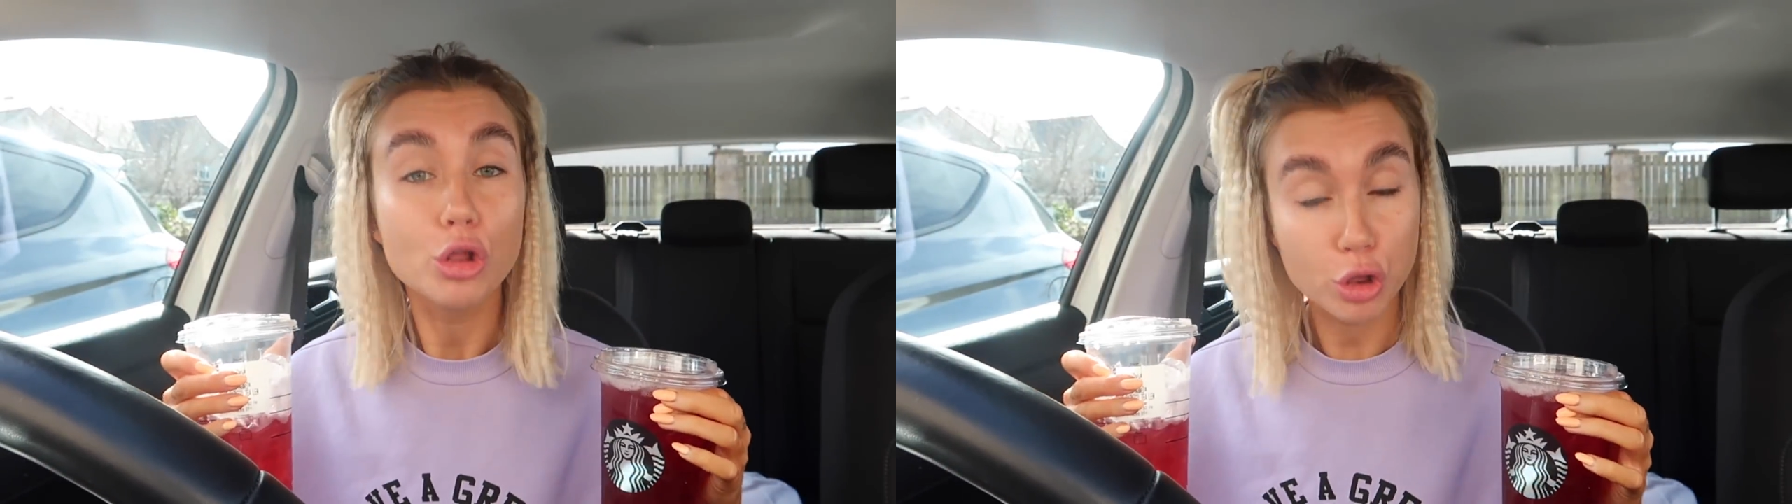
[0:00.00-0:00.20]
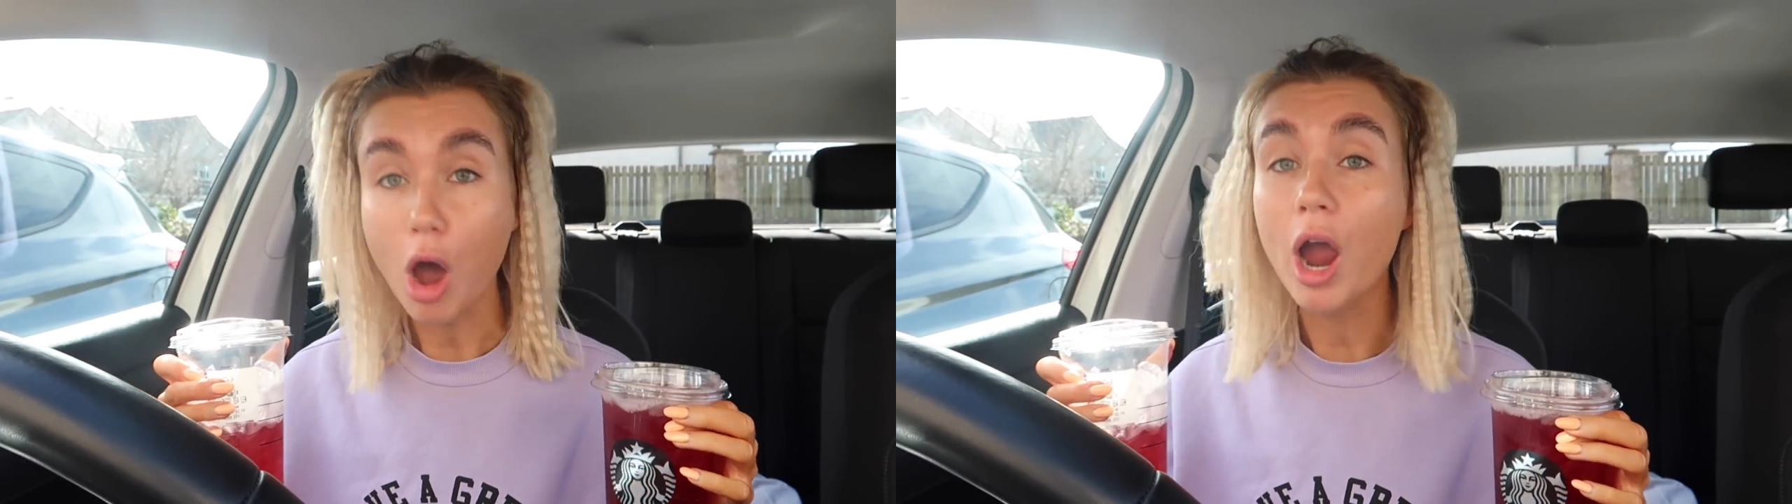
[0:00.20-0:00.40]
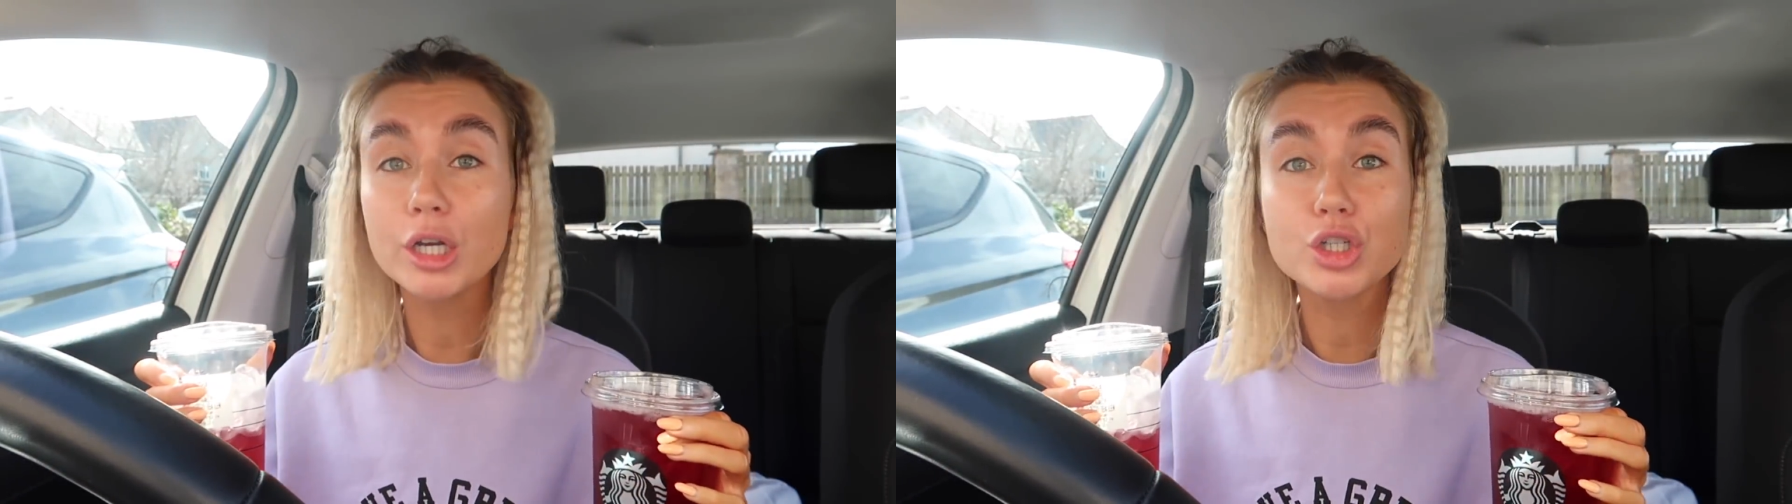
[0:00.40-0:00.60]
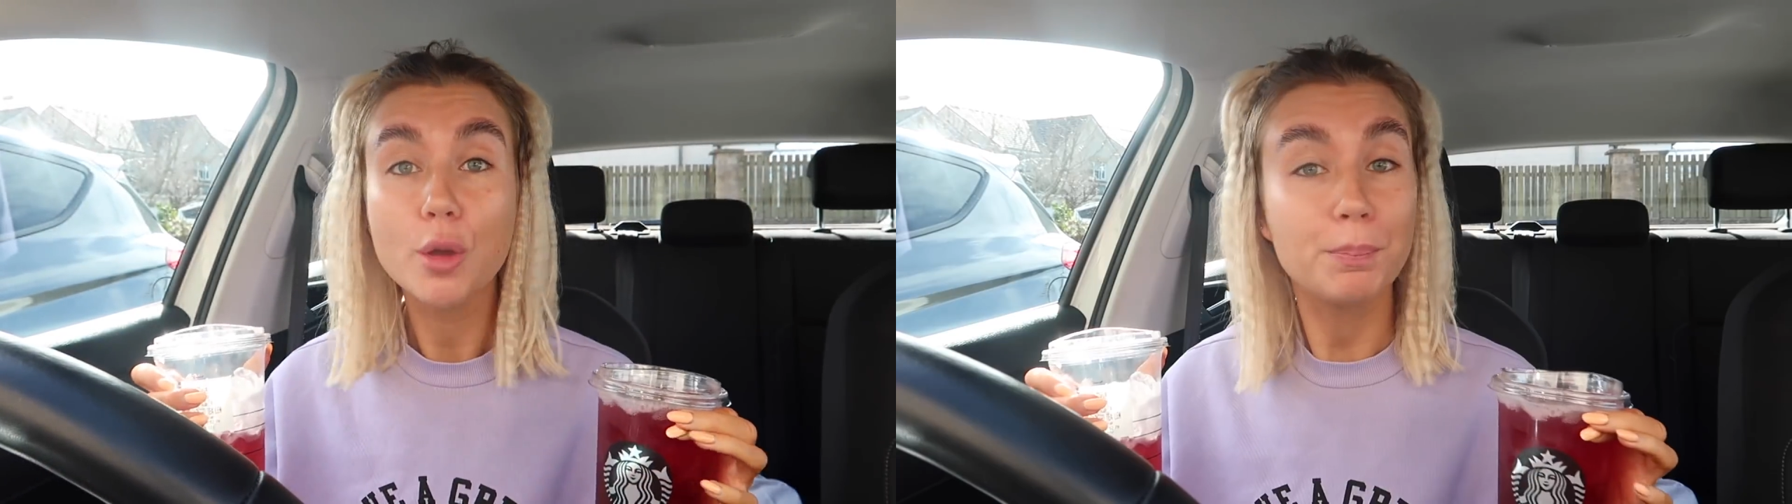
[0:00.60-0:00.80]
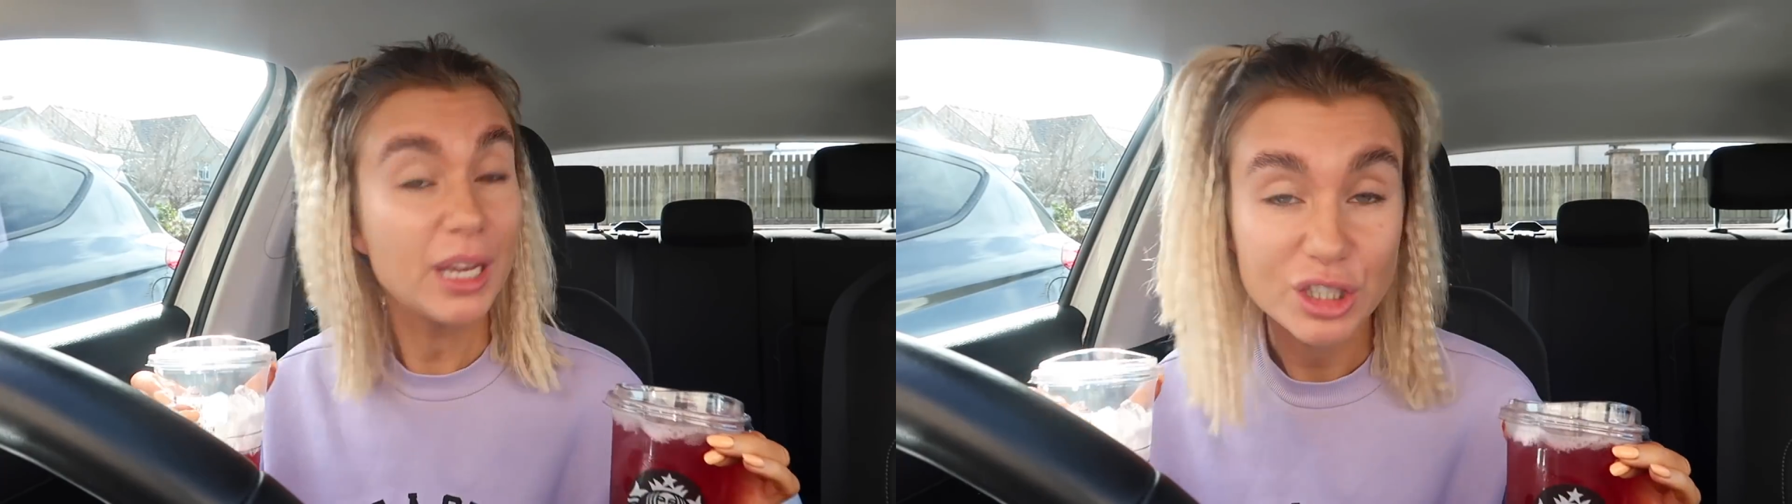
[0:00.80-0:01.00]
large
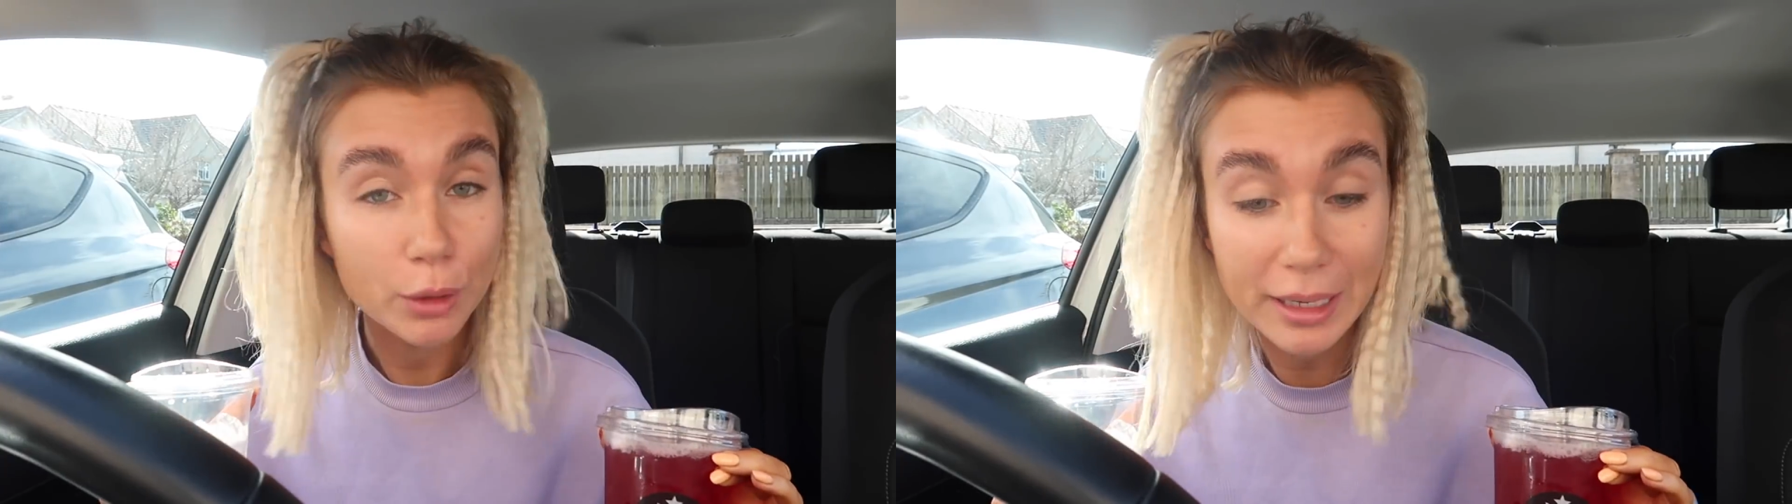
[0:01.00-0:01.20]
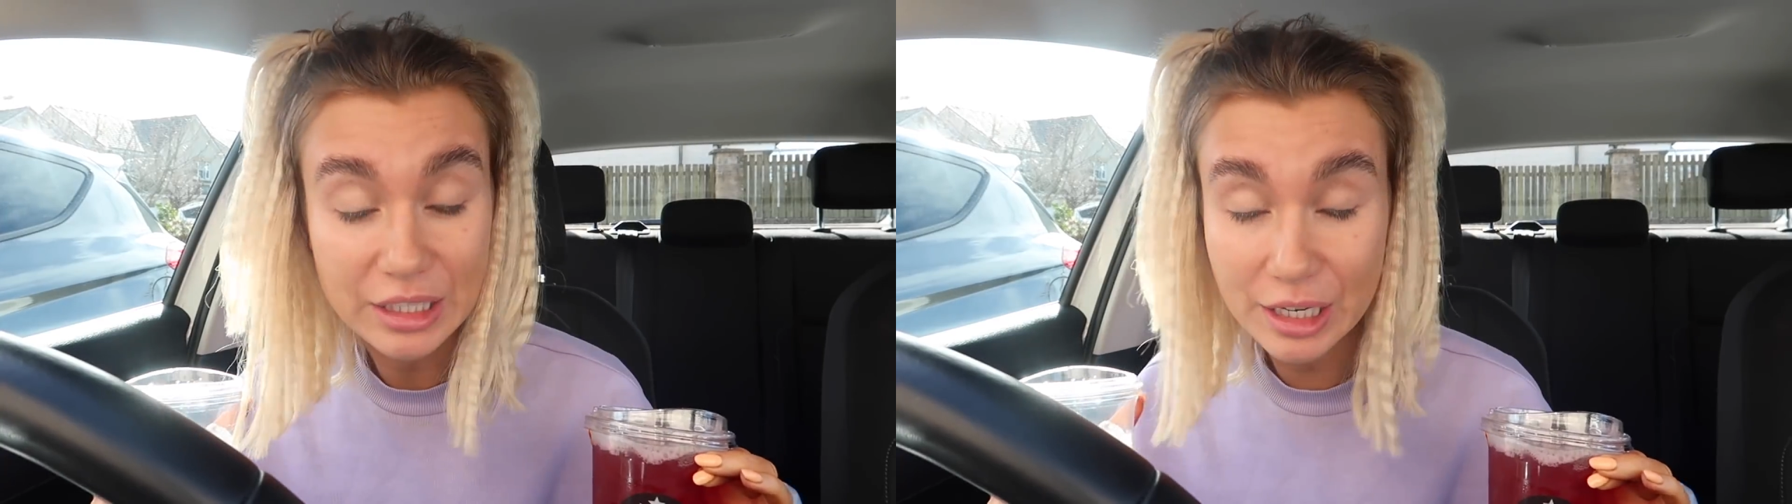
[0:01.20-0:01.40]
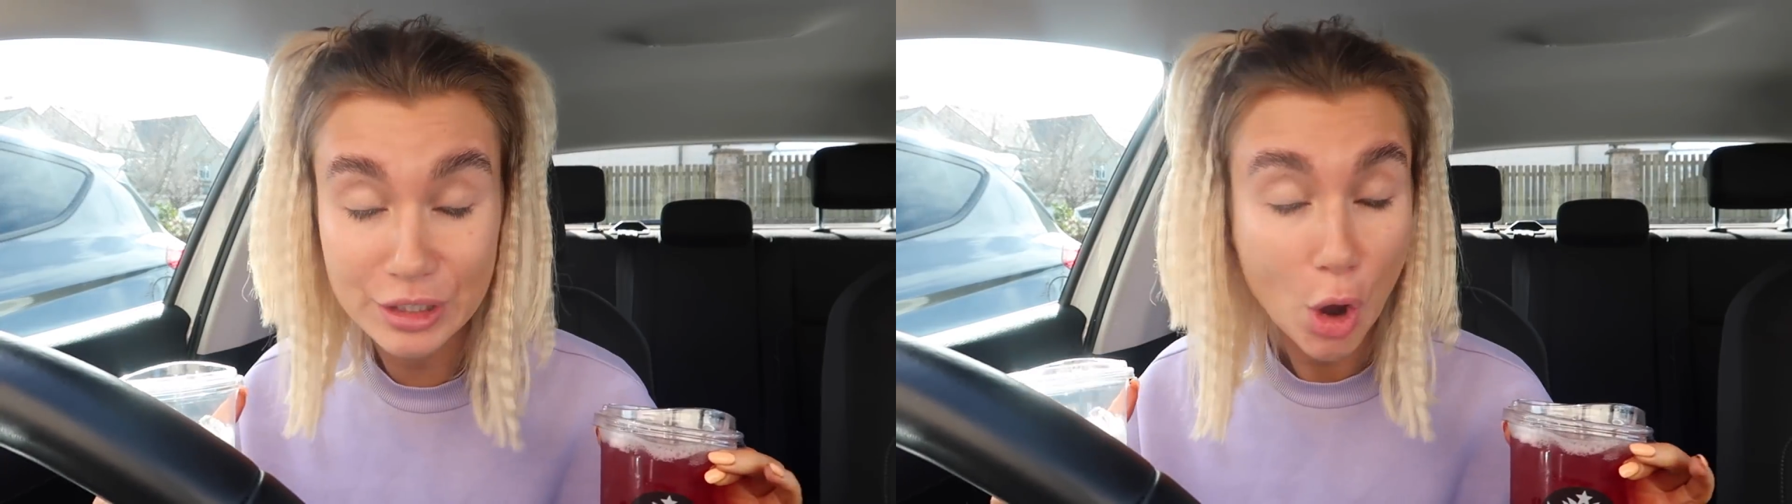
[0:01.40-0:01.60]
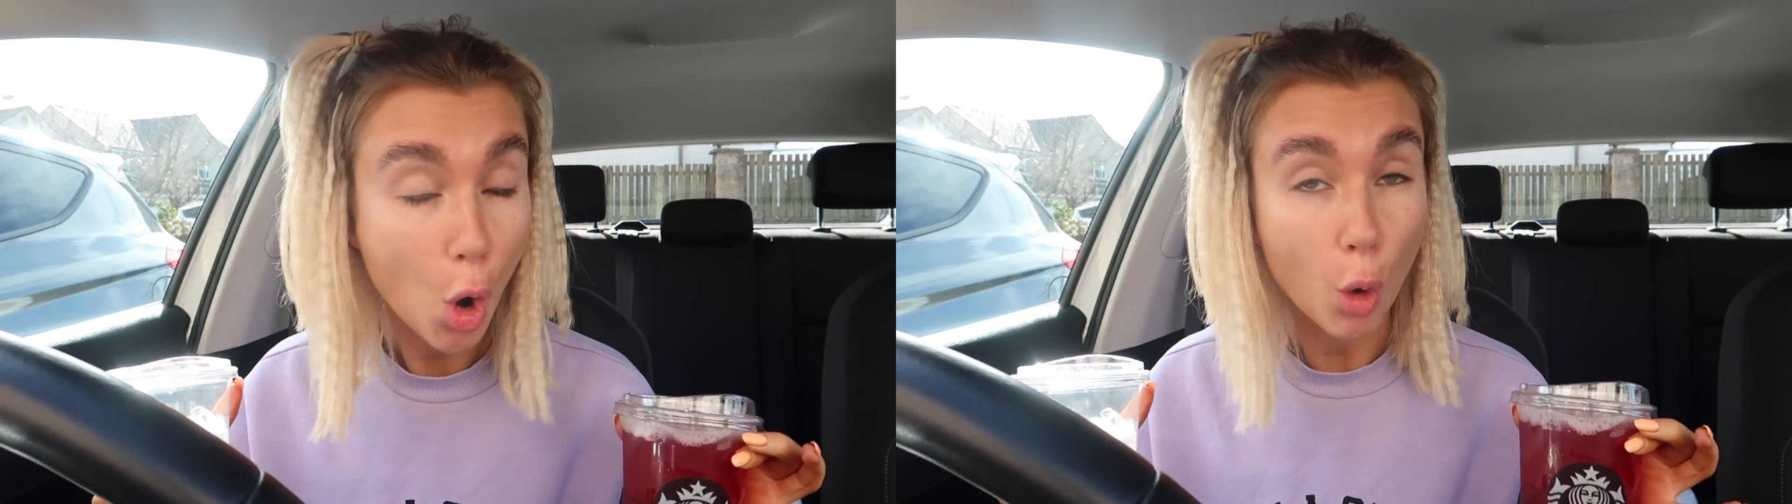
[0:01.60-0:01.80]
peach hibiscus